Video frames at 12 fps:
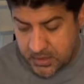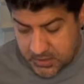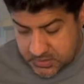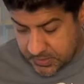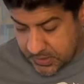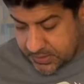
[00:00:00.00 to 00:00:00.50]

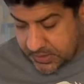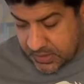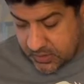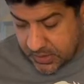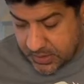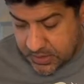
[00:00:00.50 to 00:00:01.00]
It's better than
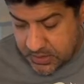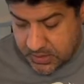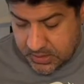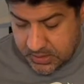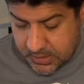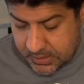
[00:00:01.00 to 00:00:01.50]
Gatorade.
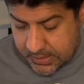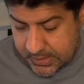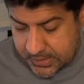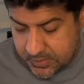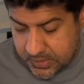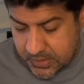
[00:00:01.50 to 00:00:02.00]
I
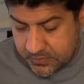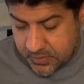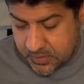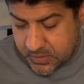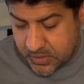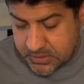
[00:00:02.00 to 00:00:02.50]
get mine
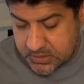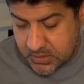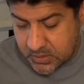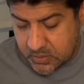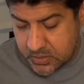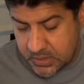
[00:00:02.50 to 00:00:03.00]
from
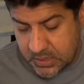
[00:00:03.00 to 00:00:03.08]
Costco.